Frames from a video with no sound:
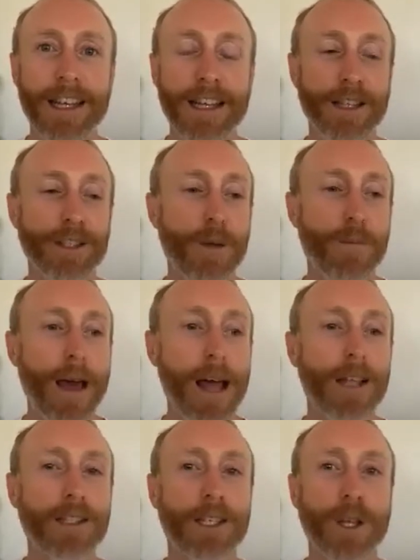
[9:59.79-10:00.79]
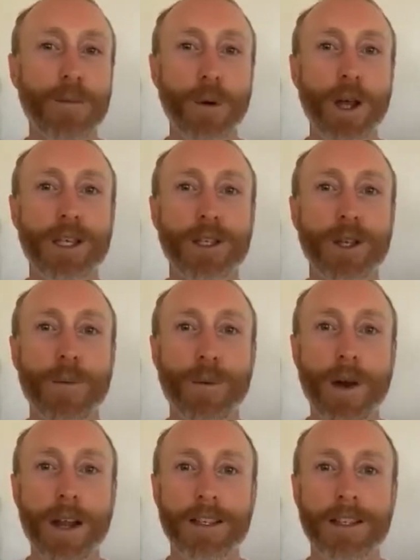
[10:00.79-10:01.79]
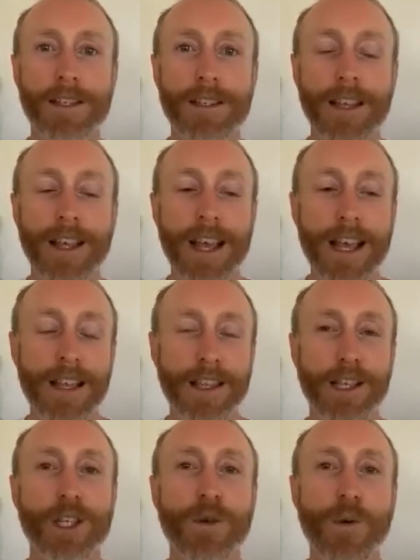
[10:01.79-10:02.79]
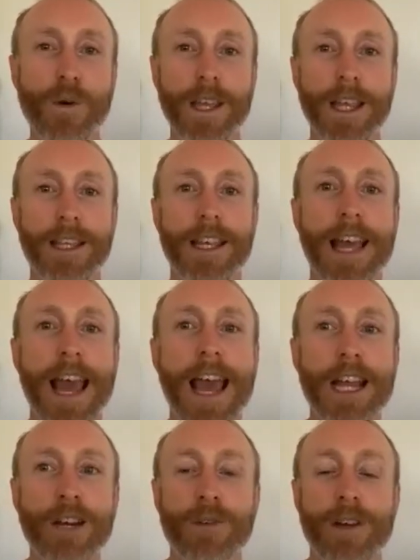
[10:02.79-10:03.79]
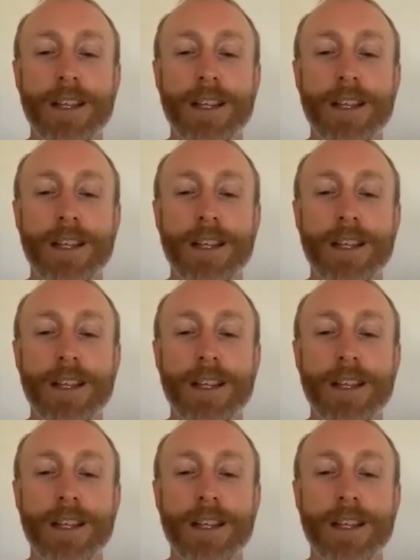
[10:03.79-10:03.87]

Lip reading: There's no balance, there's no poise, there's no presence. They're squawking, they're angry,